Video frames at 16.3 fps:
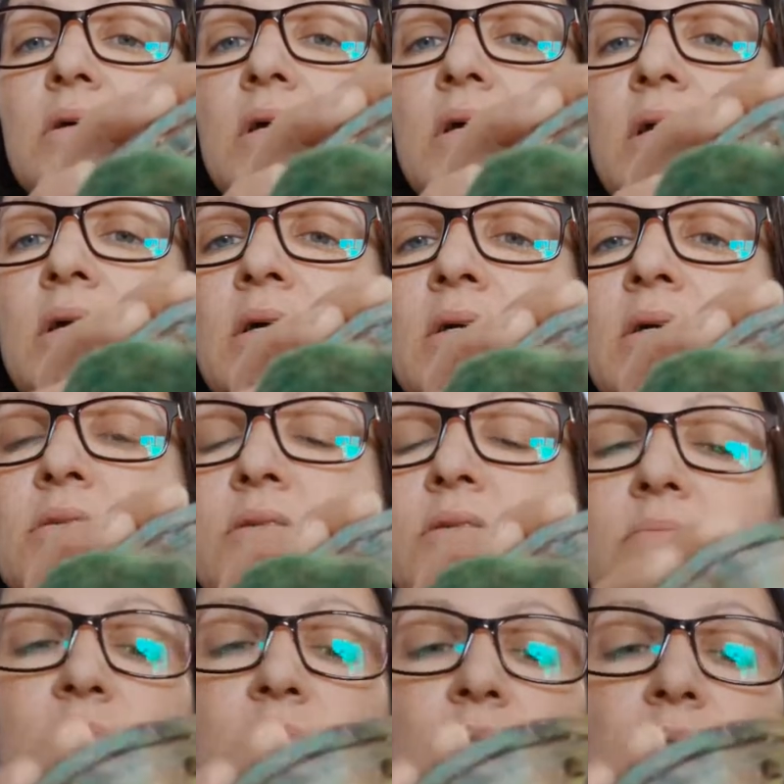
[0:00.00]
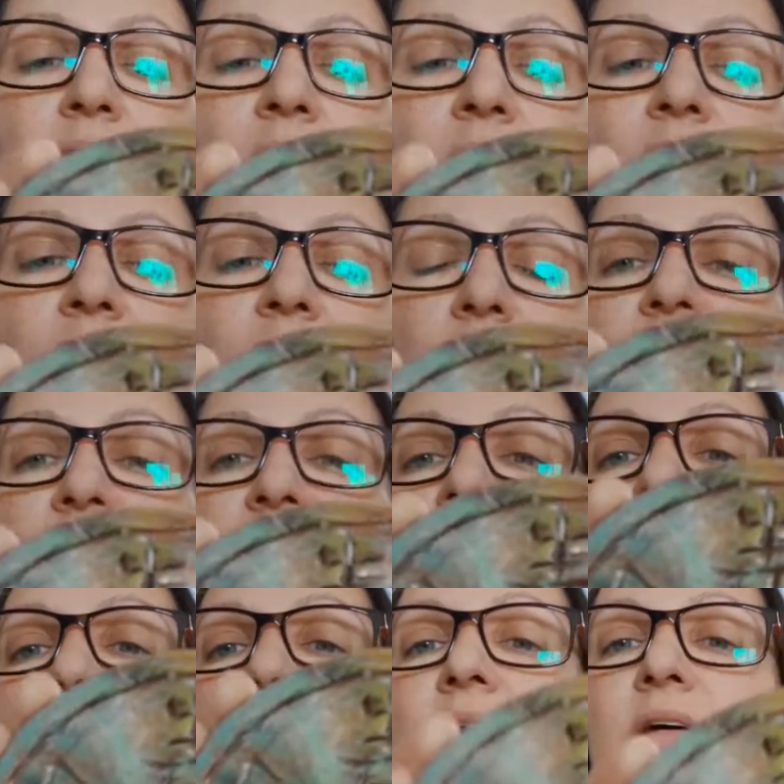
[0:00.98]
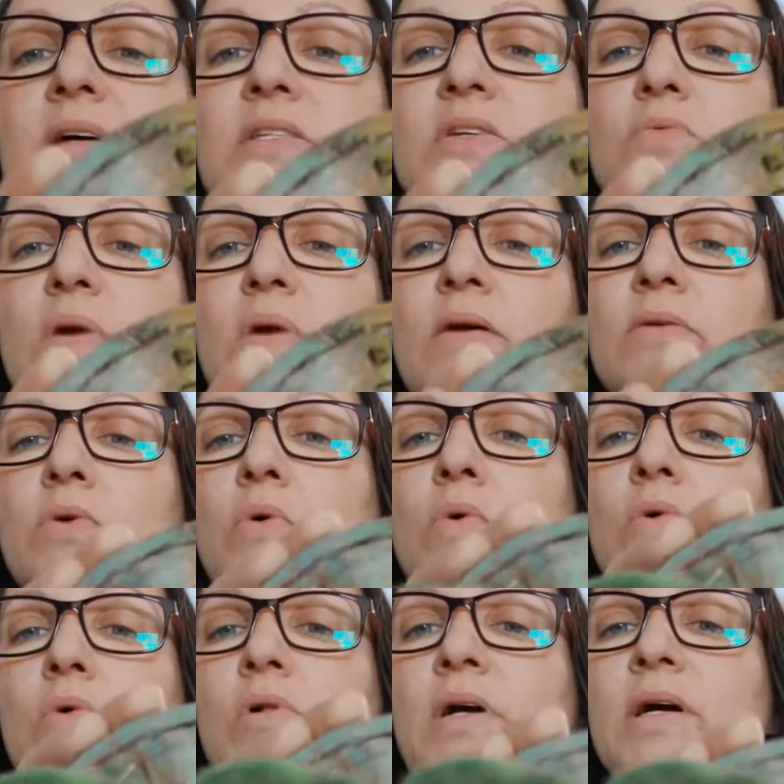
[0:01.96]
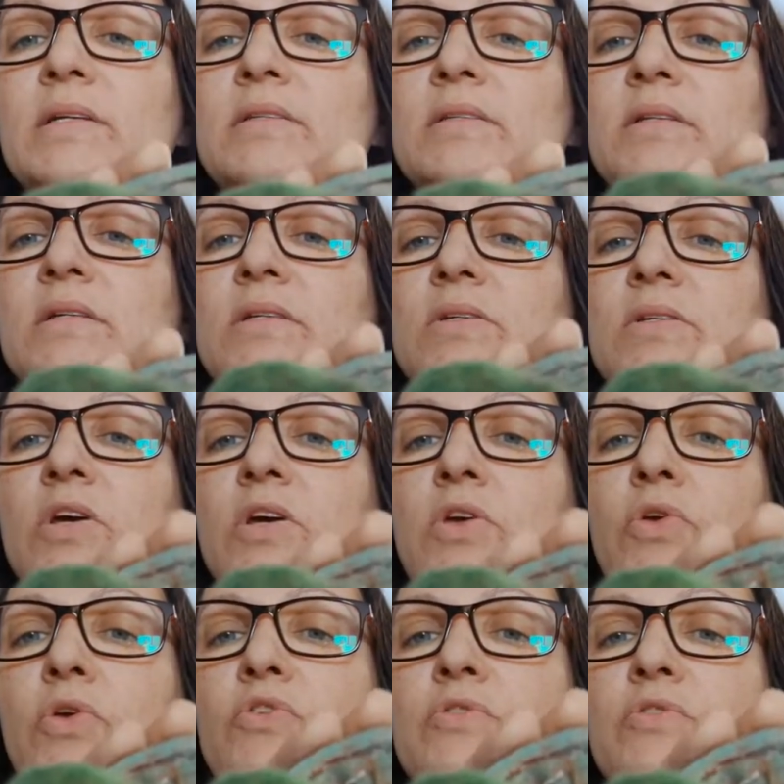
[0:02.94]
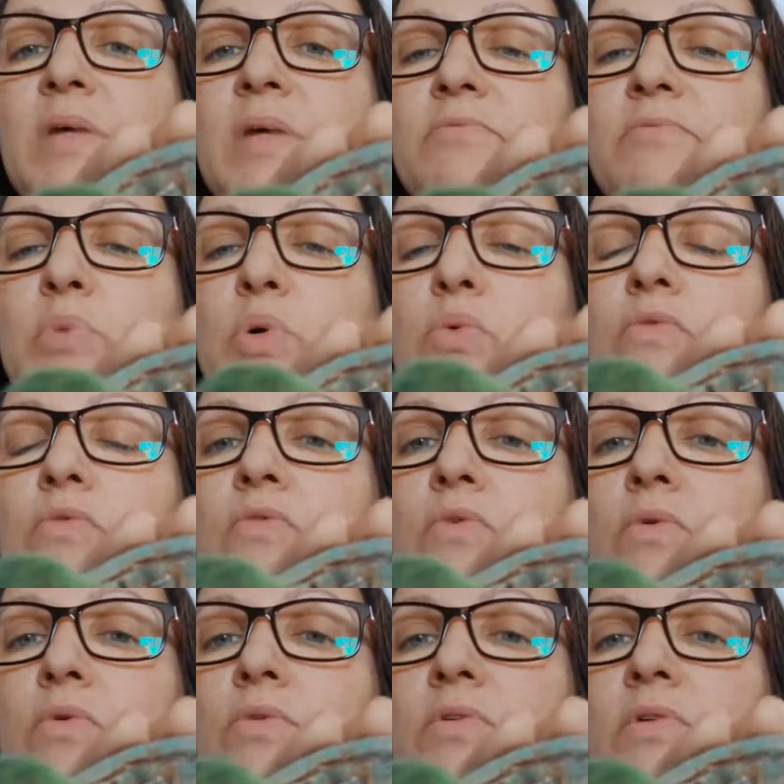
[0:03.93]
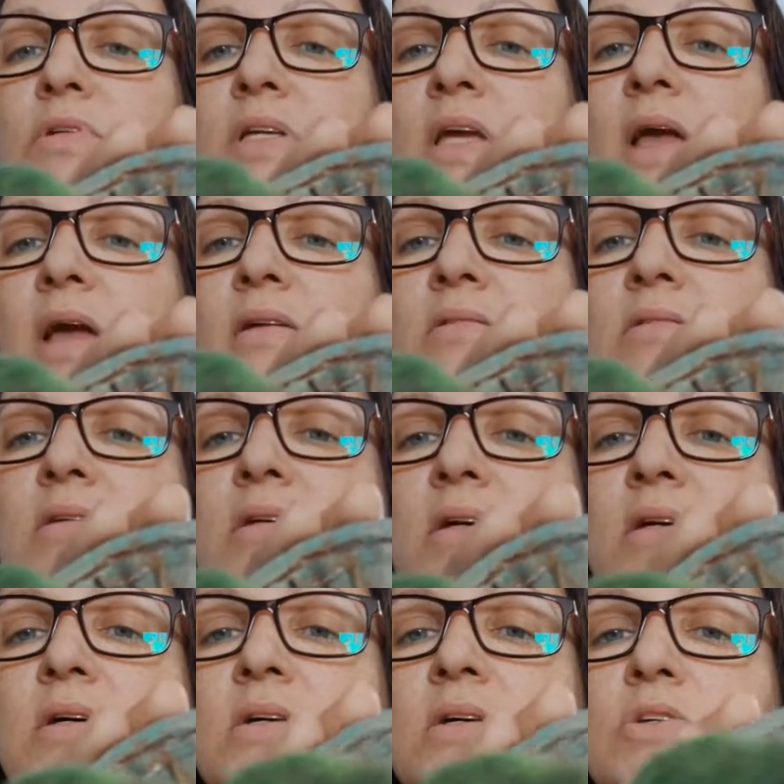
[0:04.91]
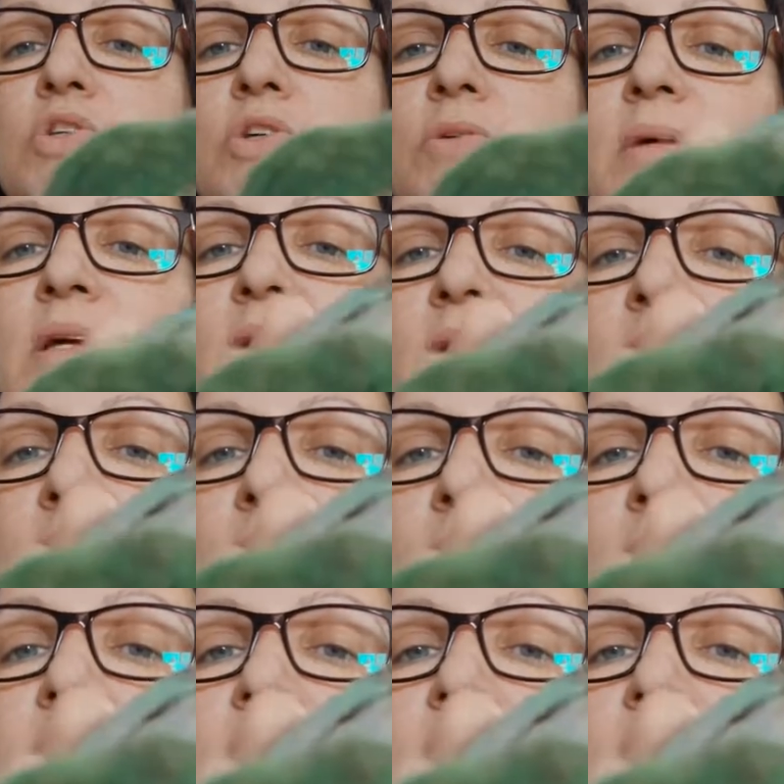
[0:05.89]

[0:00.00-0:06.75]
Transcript: and even though the CD has a round hole, I did use my phone folder in the end to make it look